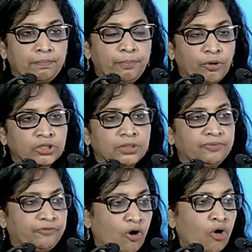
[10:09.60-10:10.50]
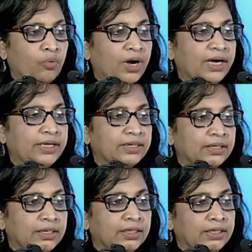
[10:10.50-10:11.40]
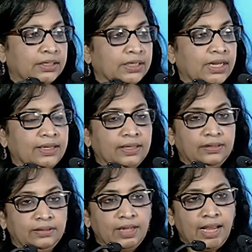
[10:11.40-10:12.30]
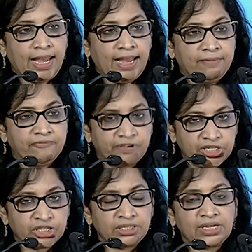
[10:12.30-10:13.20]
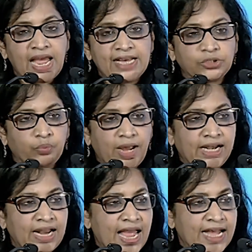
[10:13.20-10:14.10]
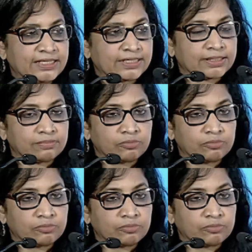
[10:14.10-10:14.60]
put forward a vision as well as